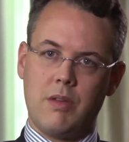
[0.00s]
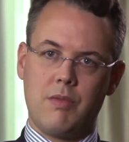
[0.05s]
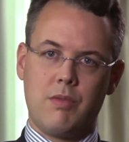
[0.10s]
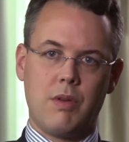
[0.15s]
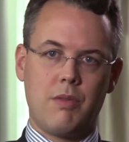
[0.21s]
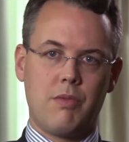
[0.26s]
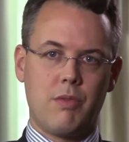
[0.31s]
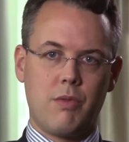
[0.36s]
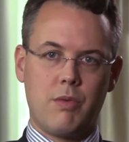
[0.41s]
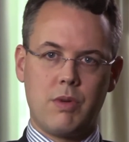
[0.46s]
If you
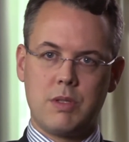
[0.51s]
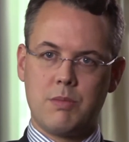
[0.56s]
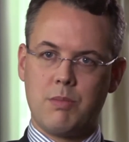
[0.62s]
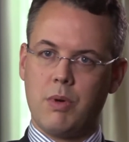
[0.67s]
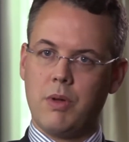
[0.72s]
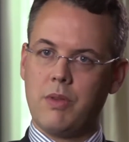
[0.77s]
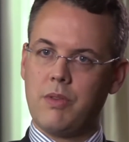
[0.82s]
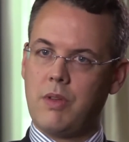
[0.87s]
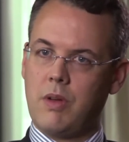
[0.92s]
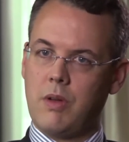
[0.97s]
have a
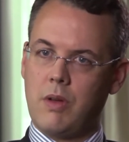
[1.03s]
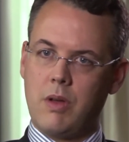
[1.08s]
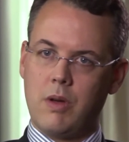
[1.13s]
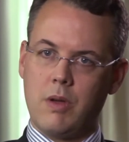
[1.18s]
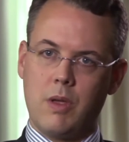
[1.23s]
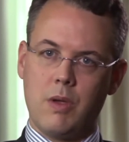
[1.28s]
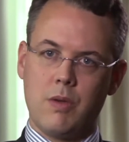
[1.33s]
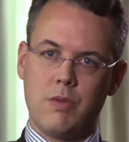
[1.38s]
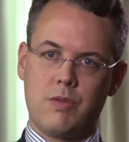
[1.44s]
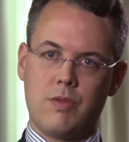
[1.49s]
response, how long
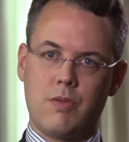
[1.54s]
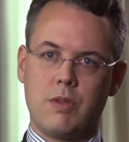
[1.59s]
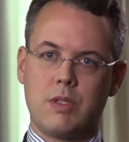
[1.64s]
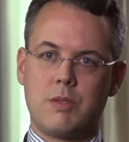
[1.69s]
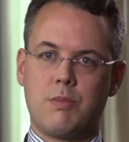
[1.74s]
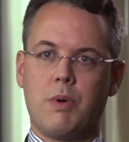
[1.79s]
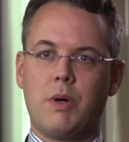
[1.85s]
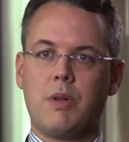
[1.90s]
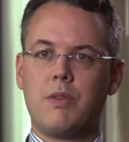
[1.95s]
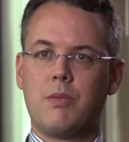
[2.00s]
you
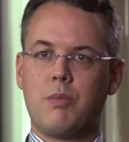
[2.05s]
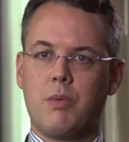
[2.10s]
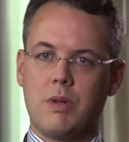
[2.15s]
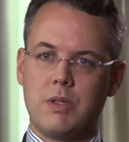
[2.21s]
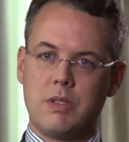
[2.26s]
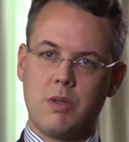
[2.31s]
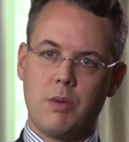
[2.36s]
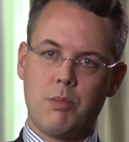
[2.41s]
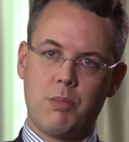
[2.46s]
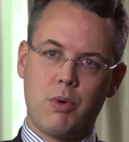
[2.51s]
response, what
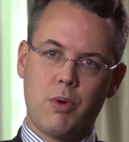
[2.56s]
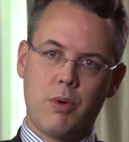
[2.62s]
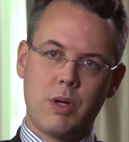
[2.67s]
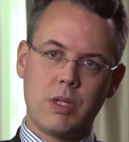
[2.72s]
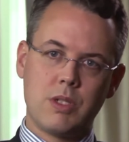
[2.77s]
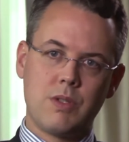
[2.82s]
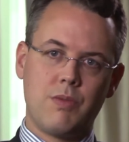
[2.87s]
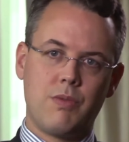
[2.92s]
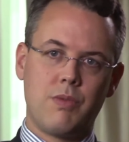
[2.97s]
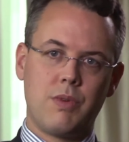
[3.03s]
is your
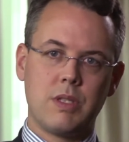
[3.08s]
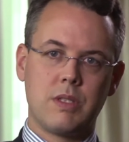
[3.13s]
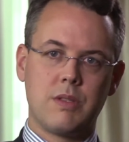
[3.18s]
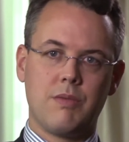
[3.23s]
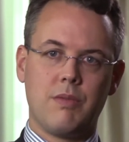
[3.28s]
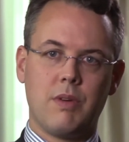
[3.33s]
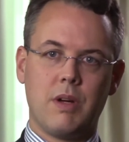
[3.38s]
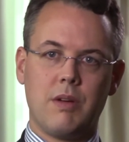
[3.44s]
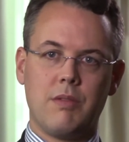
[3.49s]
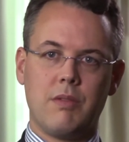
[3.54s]
progression-free
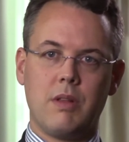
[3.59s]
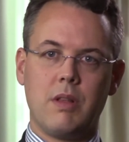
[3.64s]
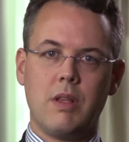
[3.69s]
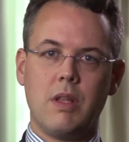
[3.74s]
survival.